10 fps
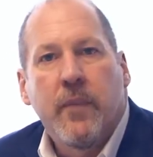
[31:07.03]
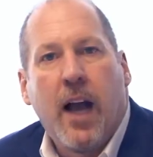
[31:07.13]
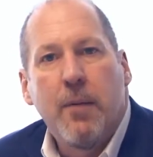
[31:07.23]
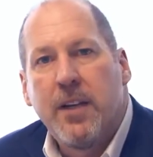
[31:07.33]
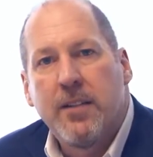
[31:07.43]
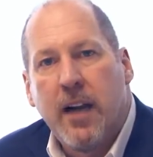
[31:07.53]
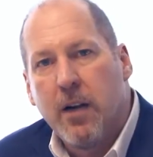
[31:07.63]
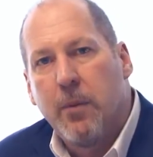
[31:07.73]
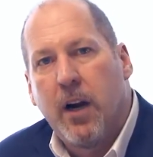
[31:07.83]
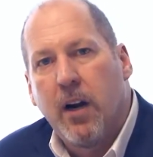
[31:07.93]
I'd be scared
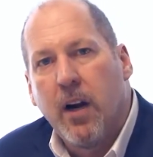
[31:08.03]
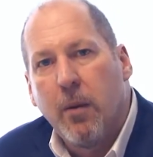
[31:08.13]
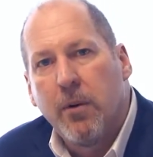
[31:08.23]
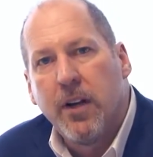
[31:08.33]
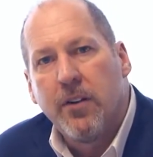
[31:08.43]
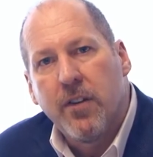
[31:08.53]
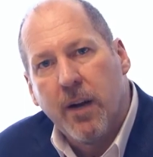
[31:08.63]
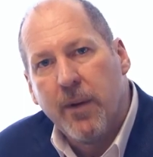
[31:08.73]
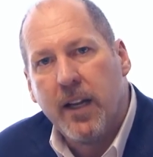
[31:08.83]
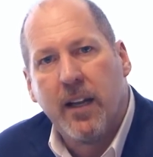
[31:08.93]
to be our competition. I
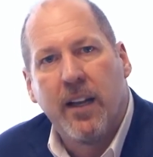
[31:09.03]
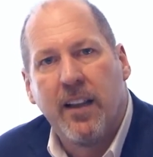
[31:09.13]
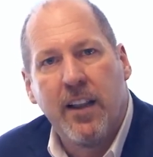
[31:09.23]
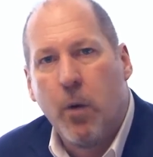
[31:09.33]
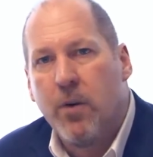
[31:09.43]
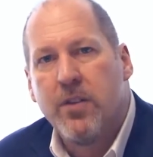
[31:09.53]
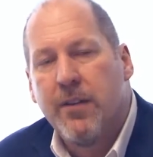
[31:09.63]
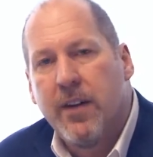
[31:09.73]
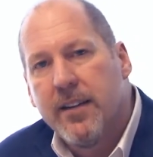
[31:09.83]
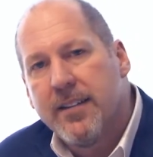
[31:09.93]
mean, no one's
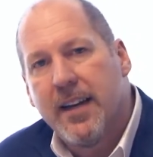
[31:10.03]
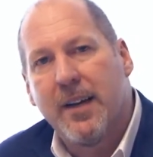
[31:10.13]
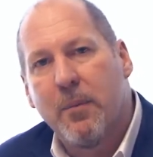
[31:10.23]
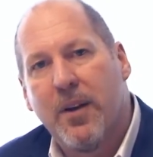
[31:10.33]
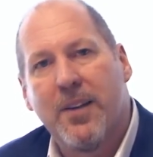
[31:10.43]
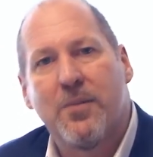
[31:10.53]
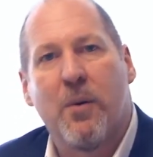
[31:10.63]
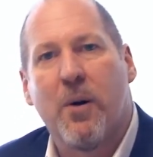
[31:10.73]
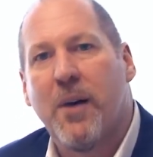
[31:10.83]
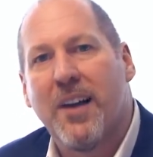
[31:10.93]
even in second place what
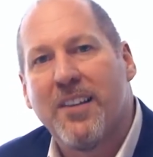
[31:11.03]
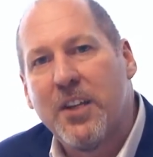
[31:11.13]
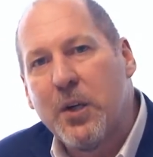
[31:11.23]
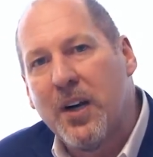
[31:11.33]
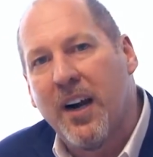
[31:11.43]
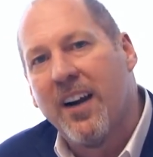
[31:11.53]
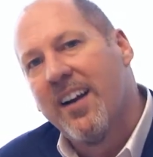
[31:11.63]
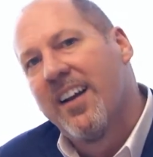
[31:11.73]
we're about to do here.